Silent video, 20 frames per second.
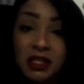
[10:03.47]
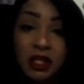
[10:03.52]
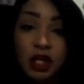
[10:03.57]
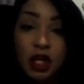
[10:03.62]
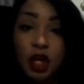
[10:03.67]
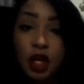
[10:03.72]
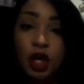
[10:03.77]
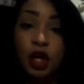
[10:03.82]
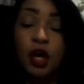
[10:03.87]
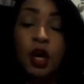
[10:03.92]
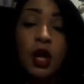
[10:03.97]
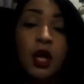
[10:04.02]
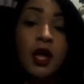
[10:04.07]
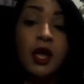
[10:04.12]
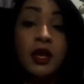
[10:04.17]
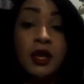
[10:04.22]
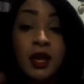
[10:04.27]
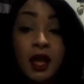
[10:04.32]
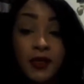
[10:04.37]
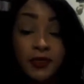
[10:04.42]
didn't hurt,
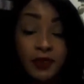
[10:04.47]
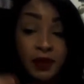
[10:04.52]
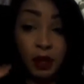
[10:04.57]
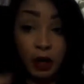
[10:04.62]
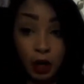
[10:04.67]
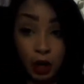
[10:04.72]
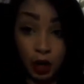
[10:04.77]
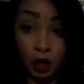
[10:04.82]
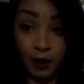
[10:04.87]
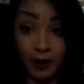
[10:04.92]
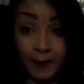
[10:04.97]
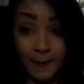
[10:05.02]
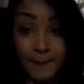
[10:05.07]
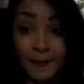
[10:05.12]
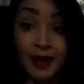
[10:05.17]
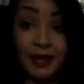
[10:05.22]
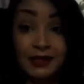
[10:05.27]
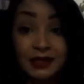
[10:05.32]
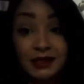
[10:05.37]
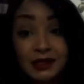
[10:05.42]
nothing hurt in
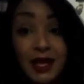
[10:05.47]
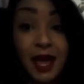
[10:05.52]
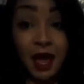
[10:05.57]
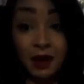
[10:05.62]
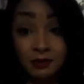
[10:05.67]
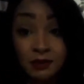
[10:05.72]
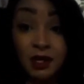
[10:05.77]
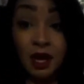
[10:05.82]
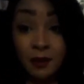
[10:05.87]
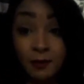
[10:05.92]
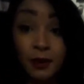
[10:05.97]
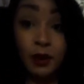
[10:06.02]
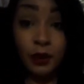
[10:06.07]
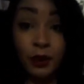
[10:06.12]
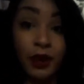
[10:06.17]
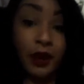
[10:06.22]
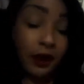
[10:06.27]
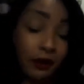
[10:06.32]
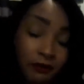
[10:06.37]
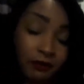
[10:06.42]
my abdominal
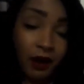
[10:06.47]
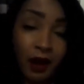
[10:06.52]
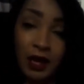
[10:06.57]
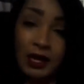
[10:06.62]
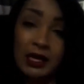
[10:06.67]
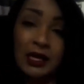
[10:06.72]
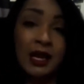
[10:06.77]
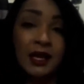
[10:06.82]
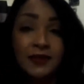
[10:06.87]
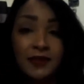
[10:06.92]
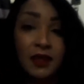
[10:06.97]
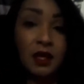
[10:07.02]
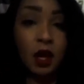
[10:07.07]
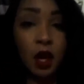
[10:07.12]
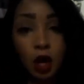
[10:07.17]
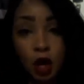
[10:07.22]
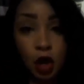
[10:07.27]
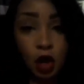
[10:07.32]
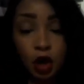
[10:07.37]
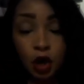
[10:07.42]
area, nothing
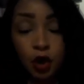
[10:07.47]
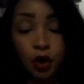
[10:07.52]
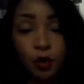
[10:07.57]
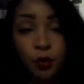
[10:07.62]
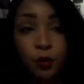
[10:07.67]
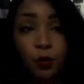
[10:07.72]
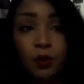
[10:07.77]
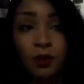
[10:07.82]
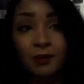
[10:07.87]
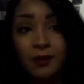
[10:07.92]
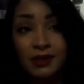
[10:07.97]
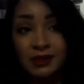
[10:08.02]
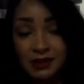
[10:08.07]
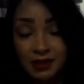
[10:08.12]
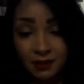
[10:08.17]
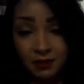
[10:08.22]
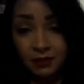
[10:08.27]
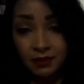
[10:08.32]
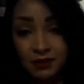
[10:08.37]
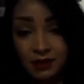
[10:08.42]
hurt where my
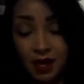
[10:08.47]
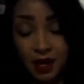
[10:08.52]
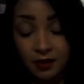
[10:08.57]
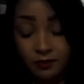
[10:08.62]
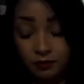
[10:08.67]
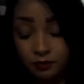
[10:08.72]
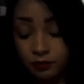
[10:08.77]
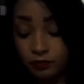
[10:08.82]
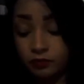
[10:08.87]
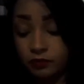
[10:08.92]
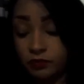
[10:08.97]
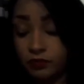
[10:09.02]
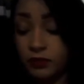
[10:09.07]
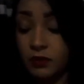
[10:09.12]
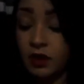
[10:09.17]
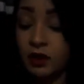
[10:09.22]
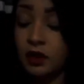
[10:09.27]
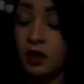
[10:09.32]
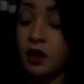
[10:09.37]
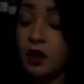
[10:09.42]
stomach was at.
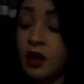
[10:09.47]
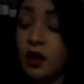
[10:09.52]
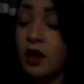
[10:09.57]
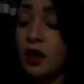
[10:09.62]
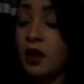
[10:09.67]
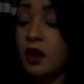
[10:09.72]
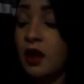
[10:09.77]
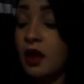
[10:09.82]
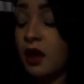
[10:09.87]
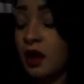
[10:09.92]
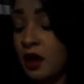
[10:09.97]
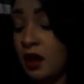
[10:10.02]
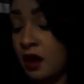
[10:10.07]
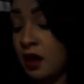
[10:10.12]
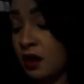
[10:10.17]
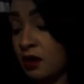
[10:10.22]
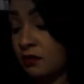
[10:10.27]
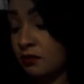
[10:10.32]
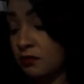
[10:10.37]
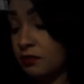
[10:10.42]

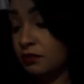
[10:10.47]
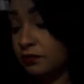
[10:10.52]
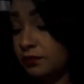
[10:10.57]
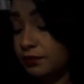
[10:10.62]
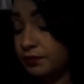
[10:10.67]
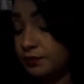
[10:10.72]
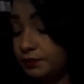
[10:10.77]
Um,